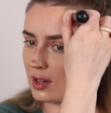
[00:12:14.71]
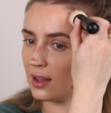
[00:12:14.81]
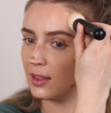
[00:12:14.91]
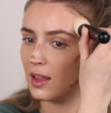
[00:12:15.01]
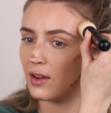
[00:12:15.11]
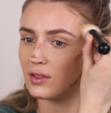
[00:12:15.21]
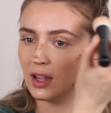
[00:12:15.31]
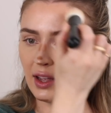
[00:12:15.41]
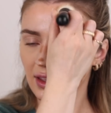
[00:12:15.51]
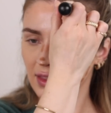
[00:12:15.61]
I loved
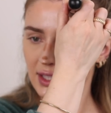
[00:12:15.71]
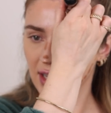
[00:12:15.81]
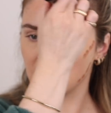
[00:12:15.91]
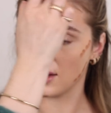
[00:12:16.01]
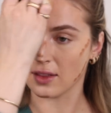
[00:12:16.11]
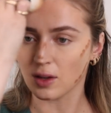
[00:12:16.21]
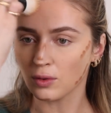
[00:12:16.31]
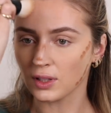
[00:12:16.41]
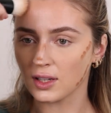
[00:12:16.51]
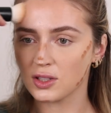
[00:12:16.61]
this idea. The
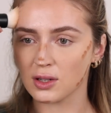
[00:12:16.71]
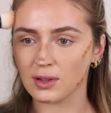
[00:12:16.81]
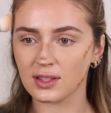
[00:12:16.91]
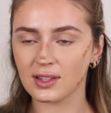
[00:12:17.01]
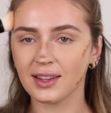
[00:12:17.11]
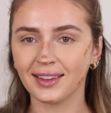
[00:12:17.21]
only issue is